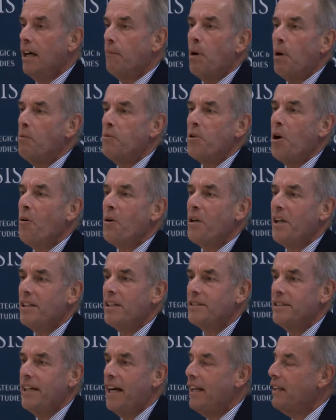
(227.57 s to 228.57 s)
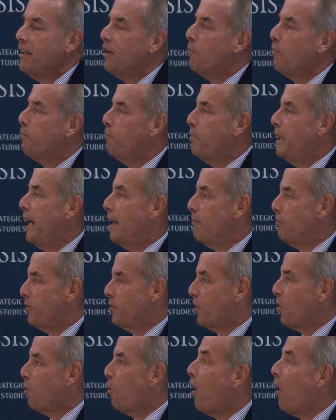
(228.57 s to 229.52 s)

but no one has yet been able to